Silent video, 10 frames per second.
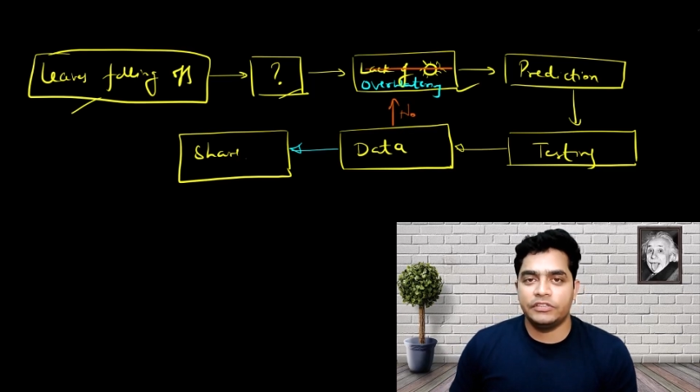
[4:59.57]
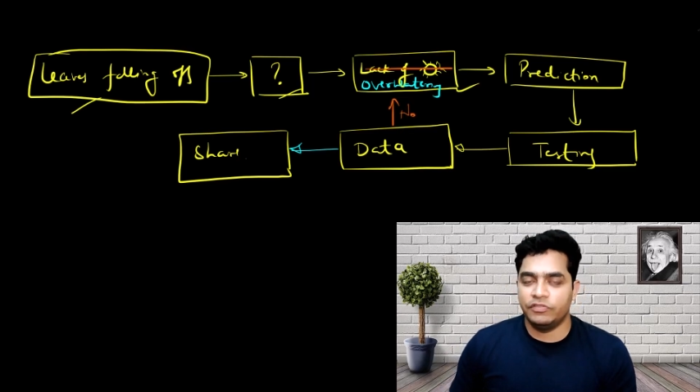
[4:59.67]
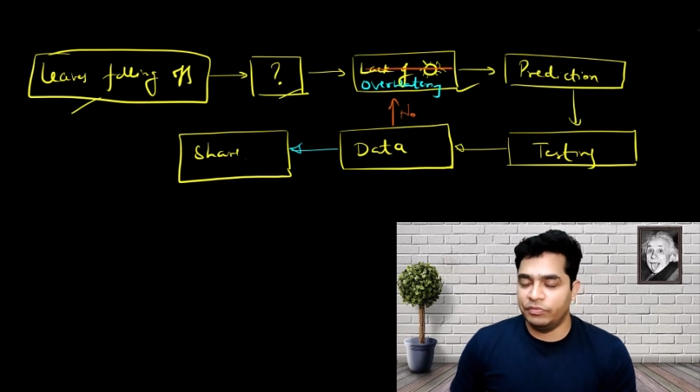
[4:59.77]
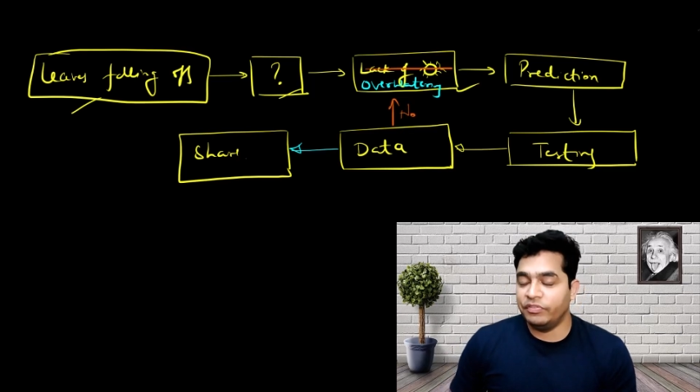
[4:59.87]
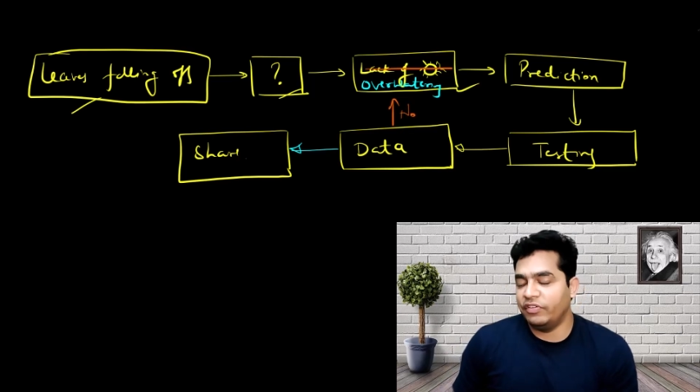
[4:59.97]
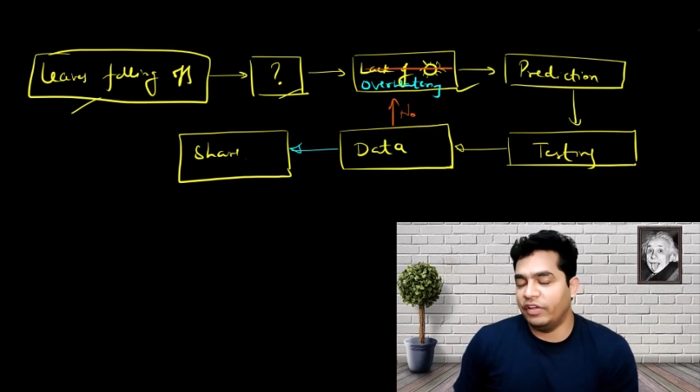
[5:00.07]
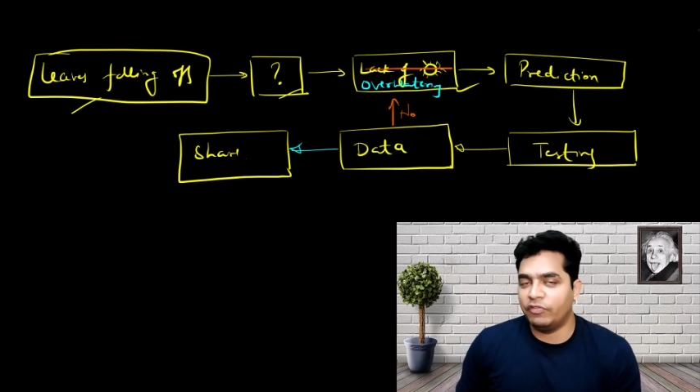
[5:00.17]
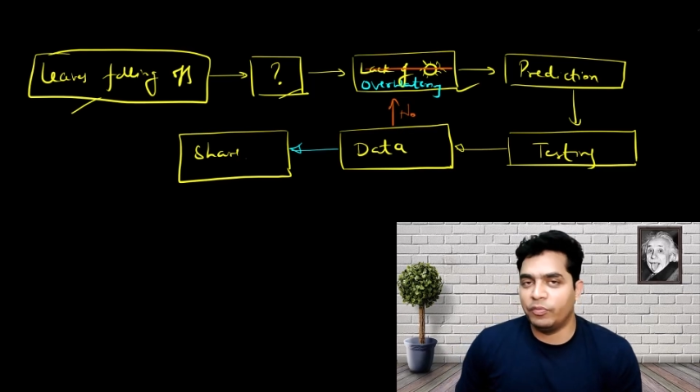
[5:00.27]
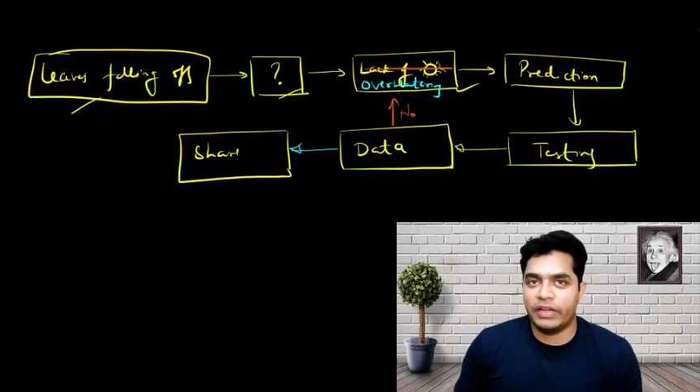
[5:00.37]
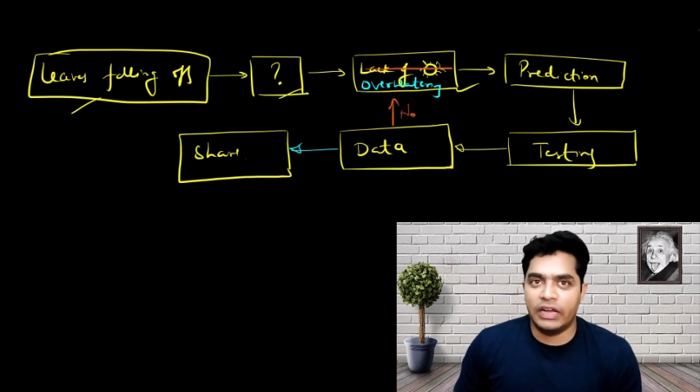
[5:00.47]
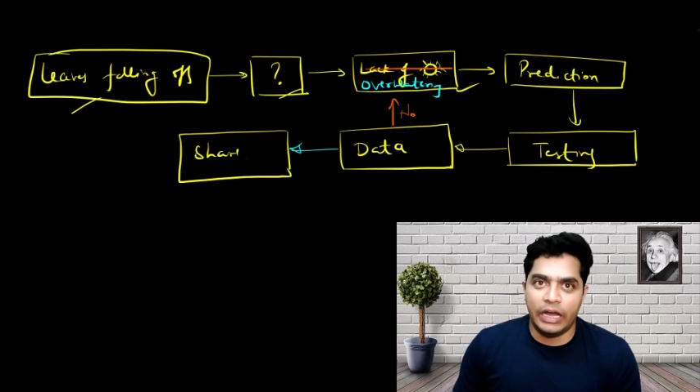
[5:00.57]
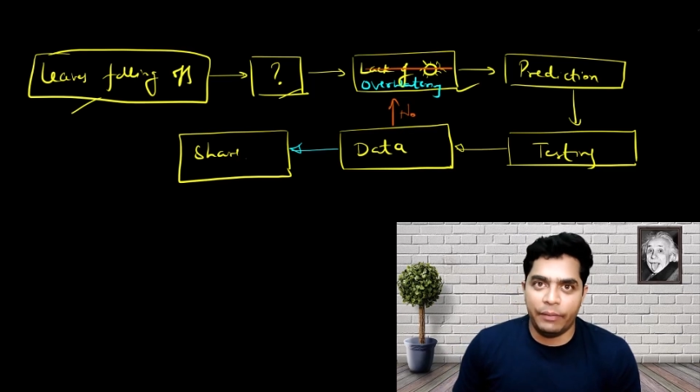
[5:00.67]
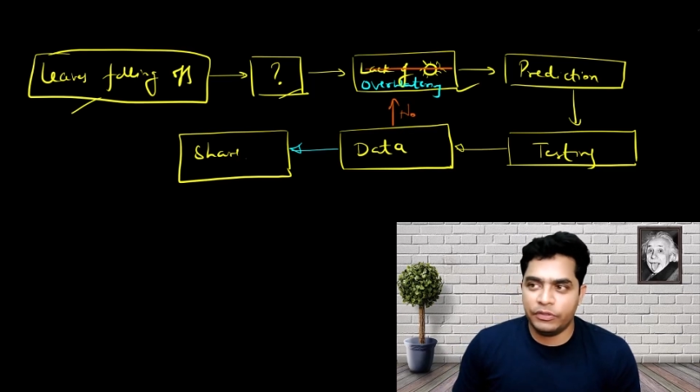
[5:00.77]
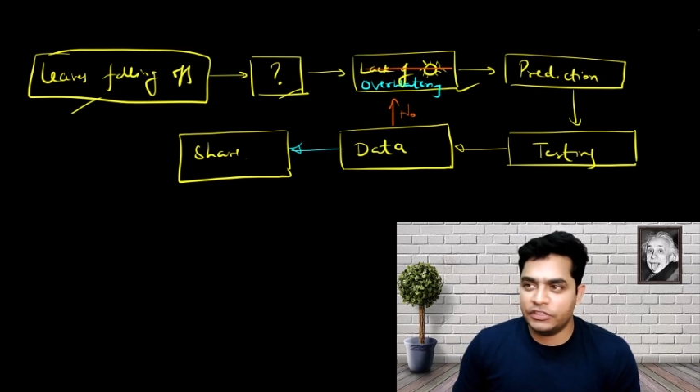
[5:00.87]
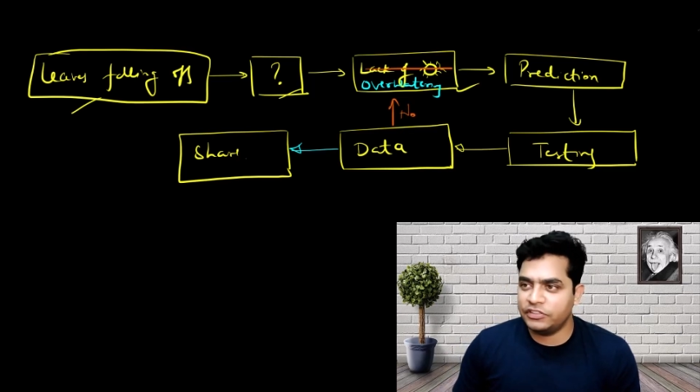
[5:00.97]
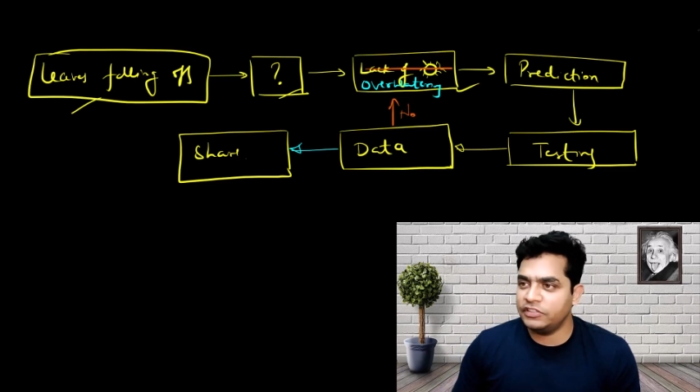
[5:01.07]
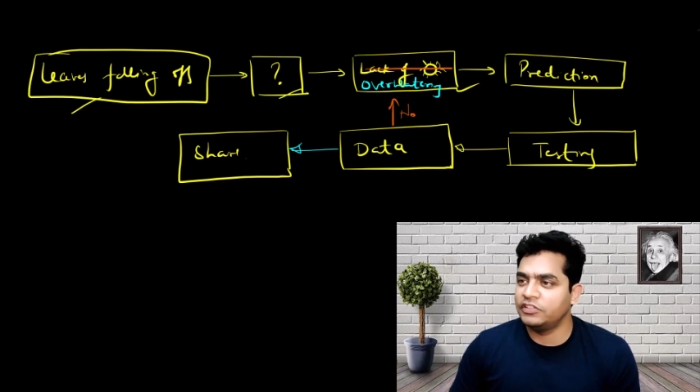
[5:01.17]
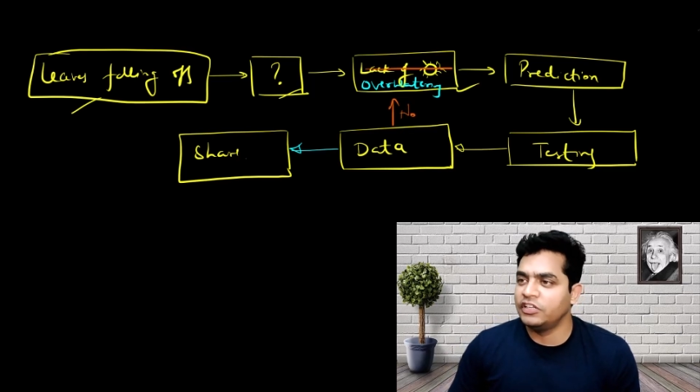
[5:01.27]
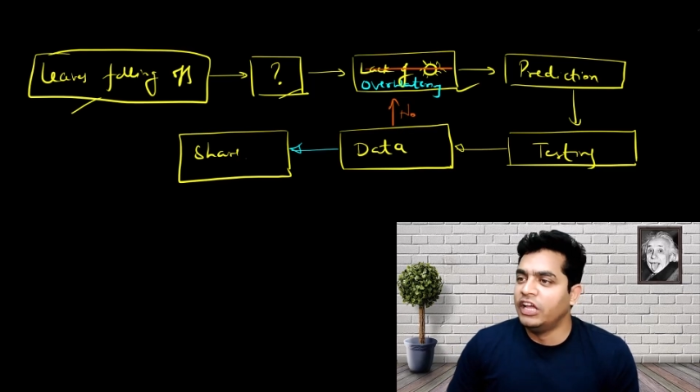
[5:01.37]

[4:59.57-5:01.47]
We have to make a hypothesis,